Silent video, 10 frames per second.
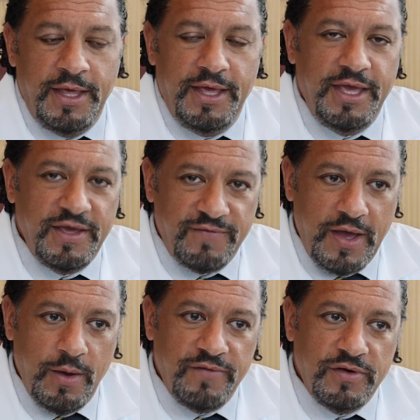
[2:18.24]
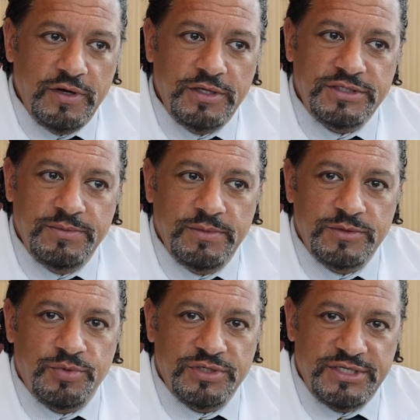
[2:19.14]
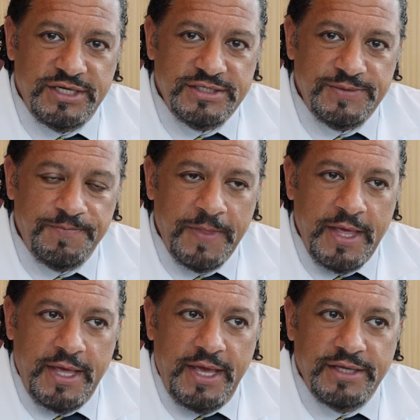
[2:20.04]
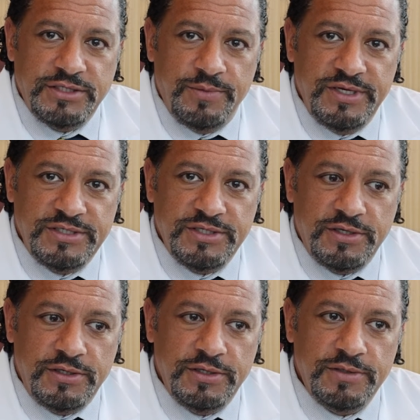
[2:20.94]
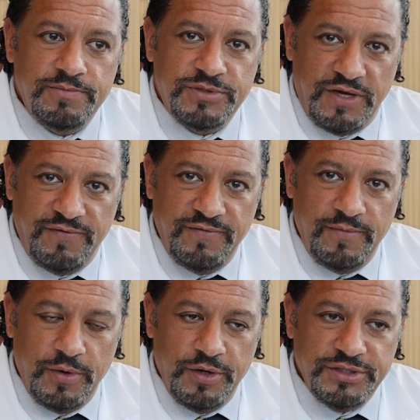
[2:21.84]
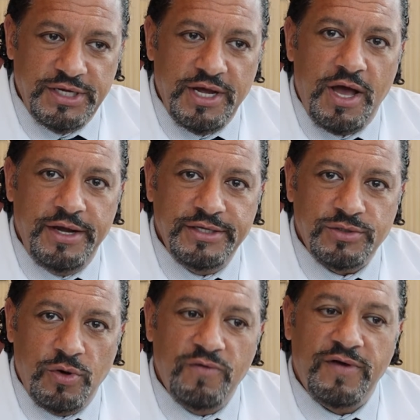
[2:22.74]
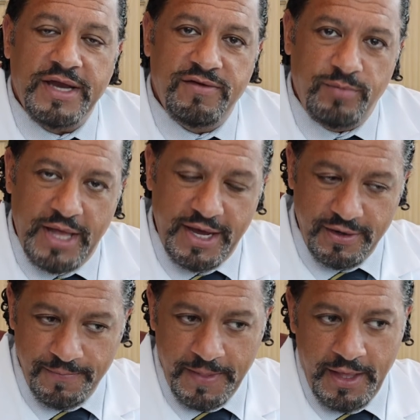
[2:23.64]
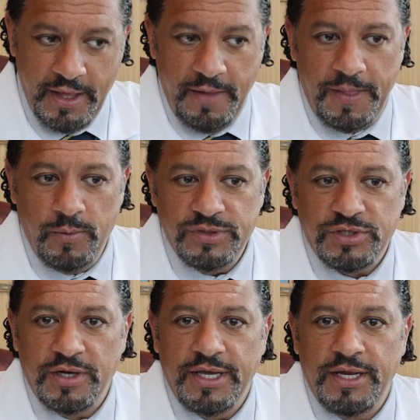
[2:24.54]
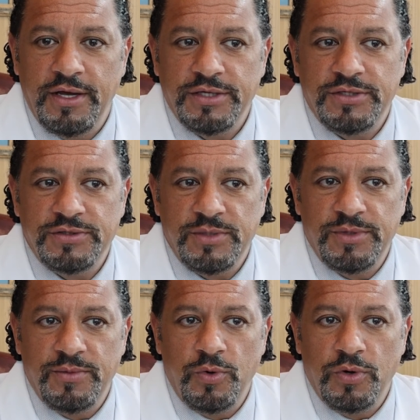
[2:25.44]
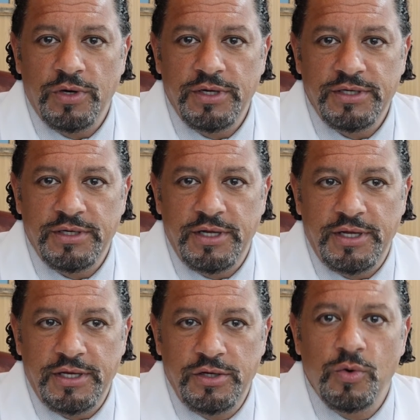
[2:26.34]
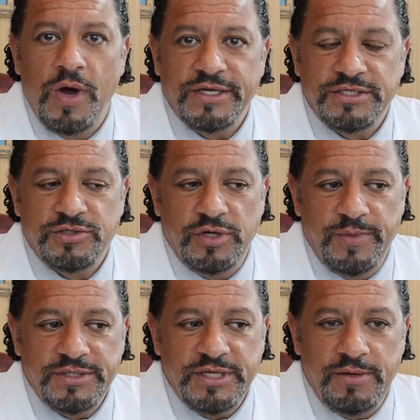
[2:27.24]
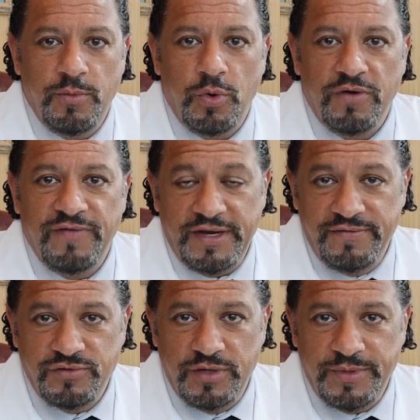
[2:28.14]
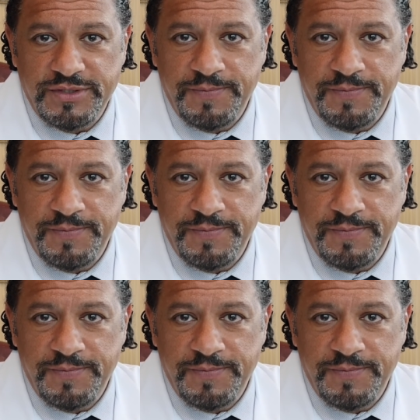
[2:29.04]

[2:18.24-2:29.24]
If, however, symptoms persist and somebody is still suffering from urge incontinence or overactive bladder, then we start getting onto some of the more nuanced treatments and more effective treatments,